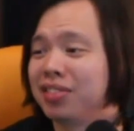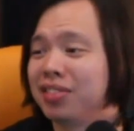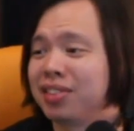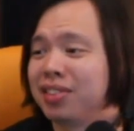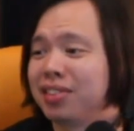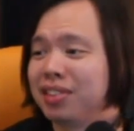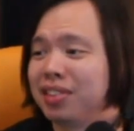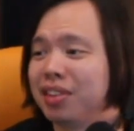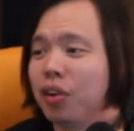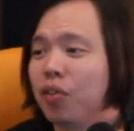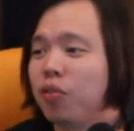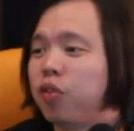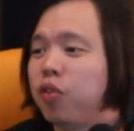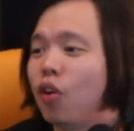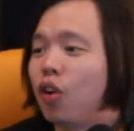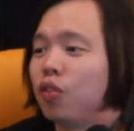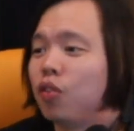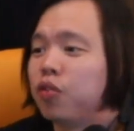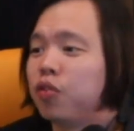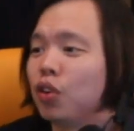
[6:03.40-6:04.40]

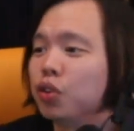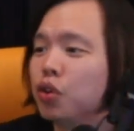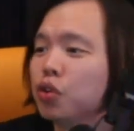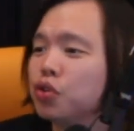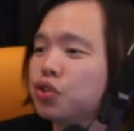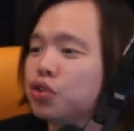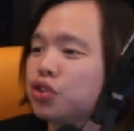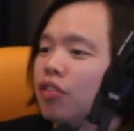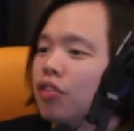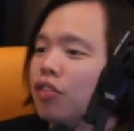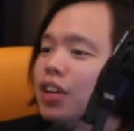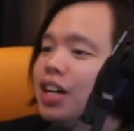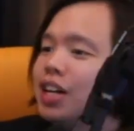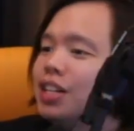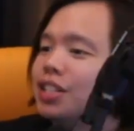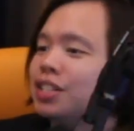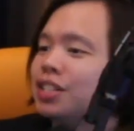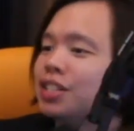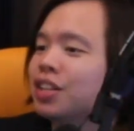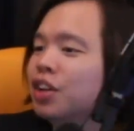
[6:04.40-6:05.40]
For those of
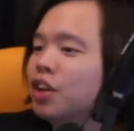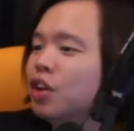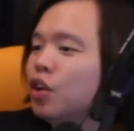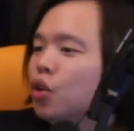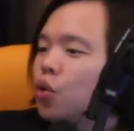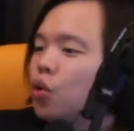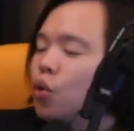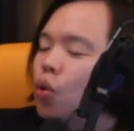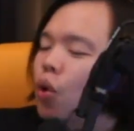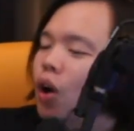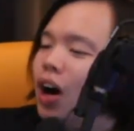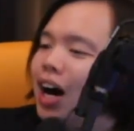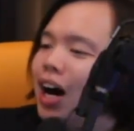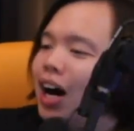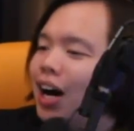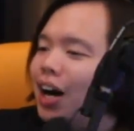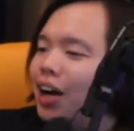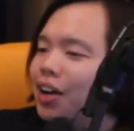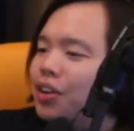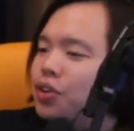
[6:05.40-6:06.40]
us who
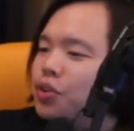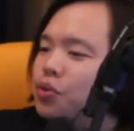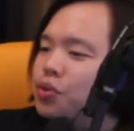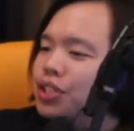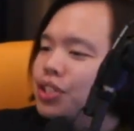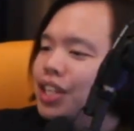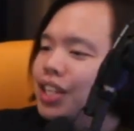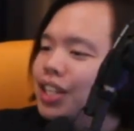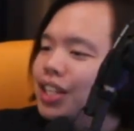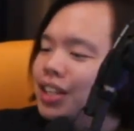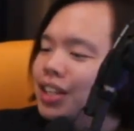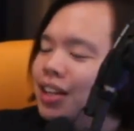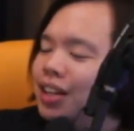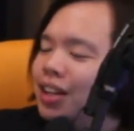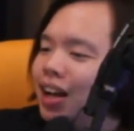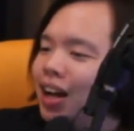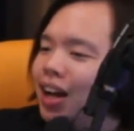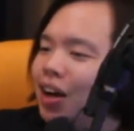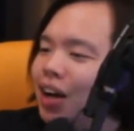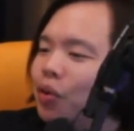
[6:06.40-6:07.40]
are
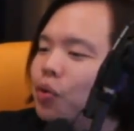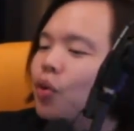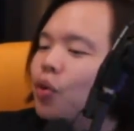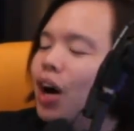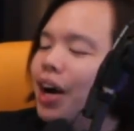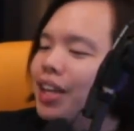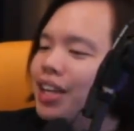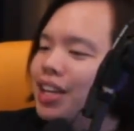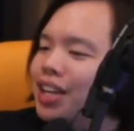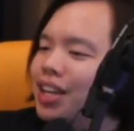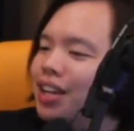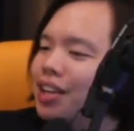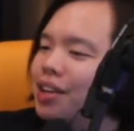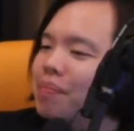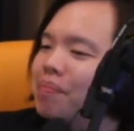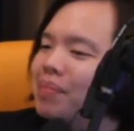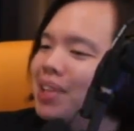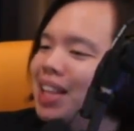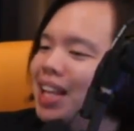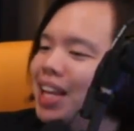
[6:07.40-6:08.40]
who are here in
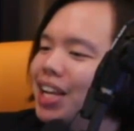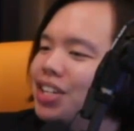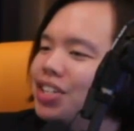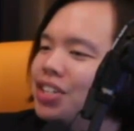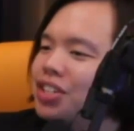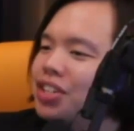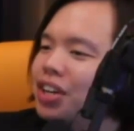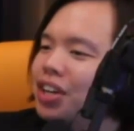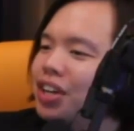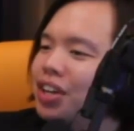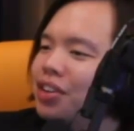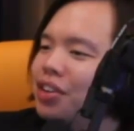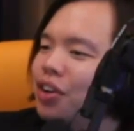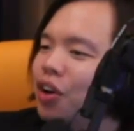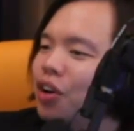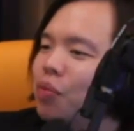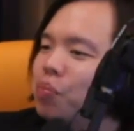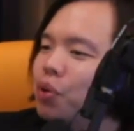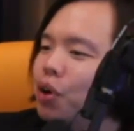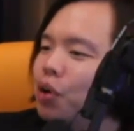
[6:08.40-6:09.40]
Malaysia, you'll
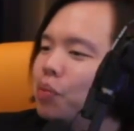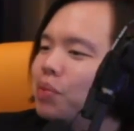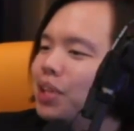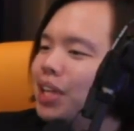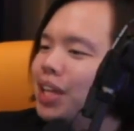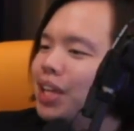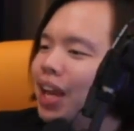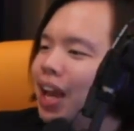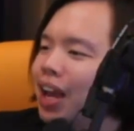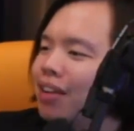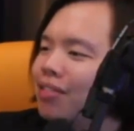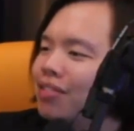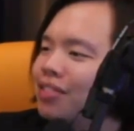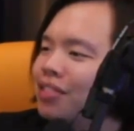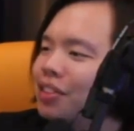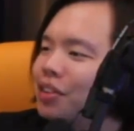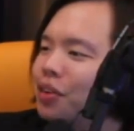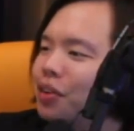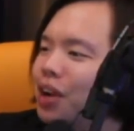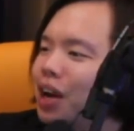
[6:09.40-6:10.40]
probably have
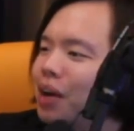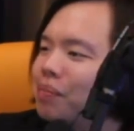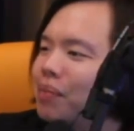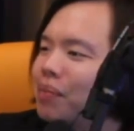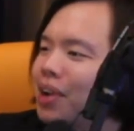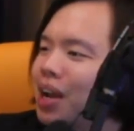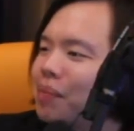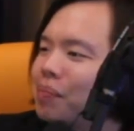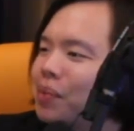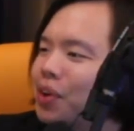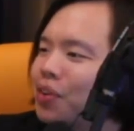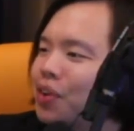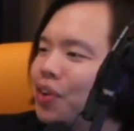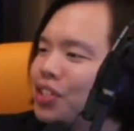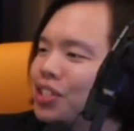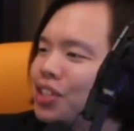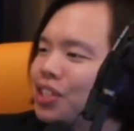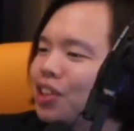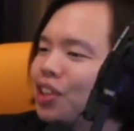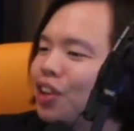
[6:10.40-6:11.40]
come across
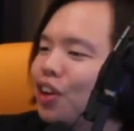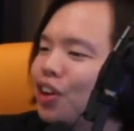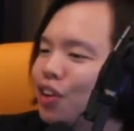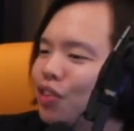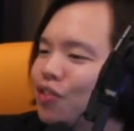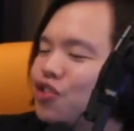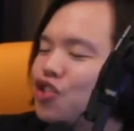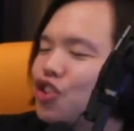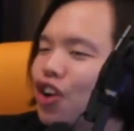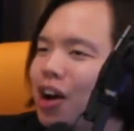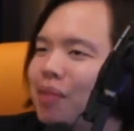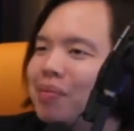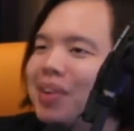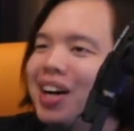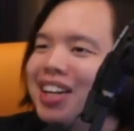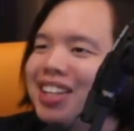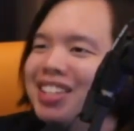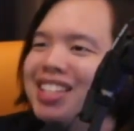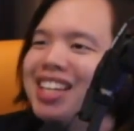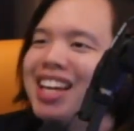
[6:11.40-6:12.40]
a lot of drama
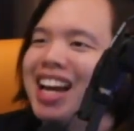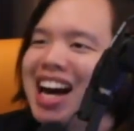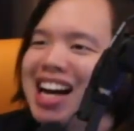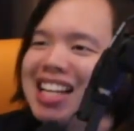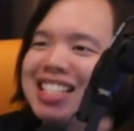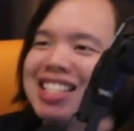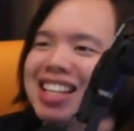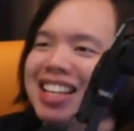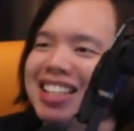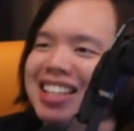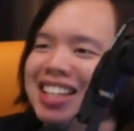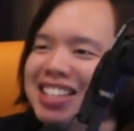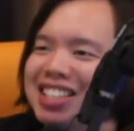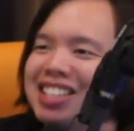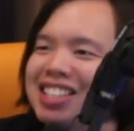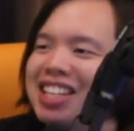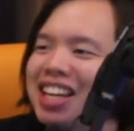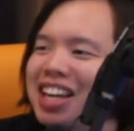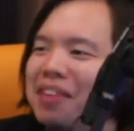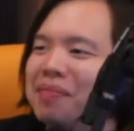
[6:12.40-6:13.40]
in the arts and
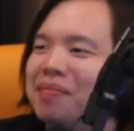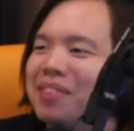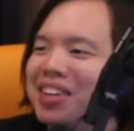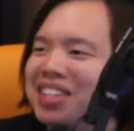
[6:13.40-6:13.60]
entertainment